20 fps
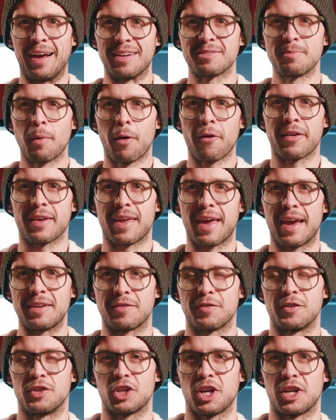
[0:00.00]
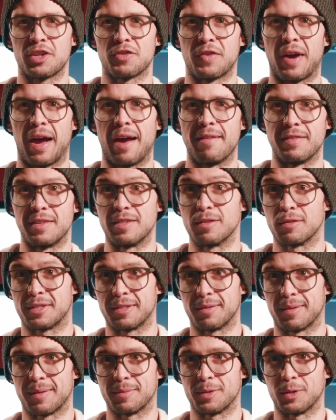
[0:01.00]
small rig cage for GH5 and you'll
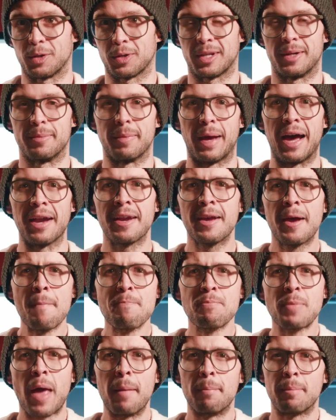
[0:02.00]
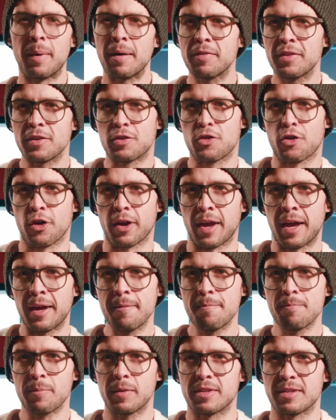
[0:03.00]
see what I'm talking about. Above the
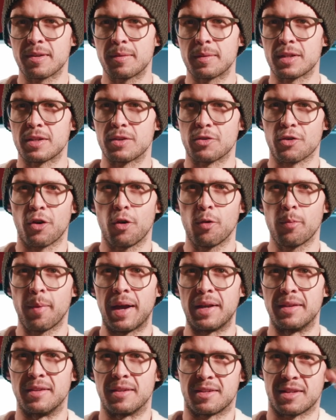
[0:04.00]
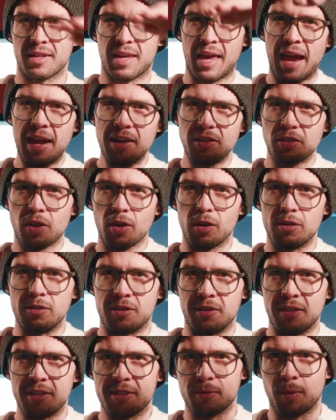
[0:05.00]
trigger and some of the control buttons, the cage
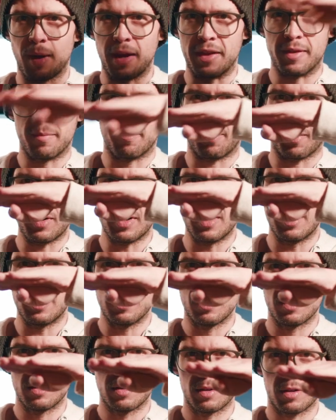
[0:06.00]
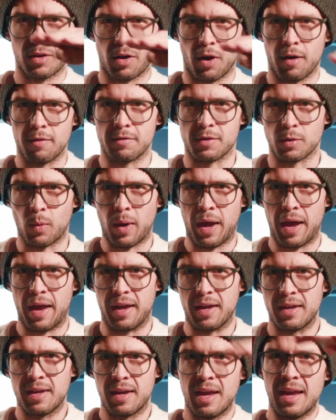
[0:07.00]
goes this way, the body curves
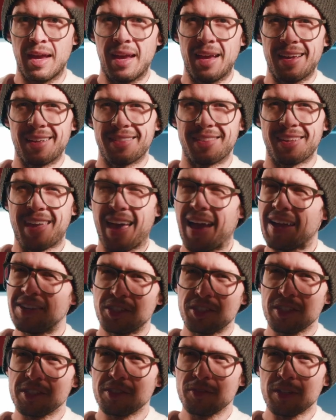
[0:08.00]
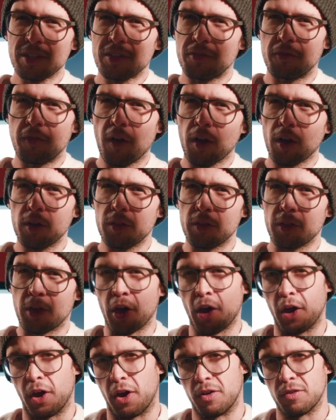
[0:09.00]
away. The cage doesn't really follow the
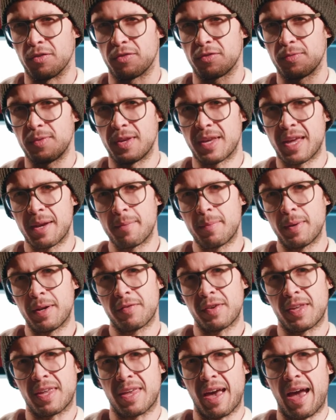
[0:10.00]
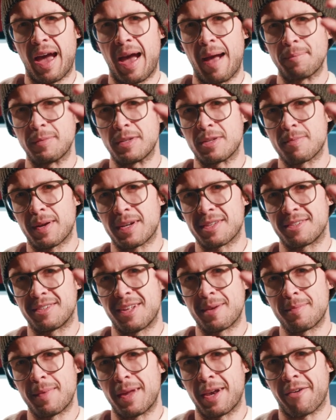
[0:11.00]
curve. You get a bit of a gap, there's about 1.5
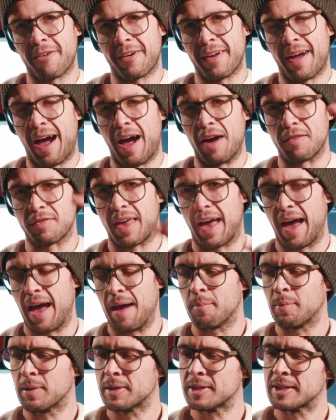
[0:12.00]
centimeters gap.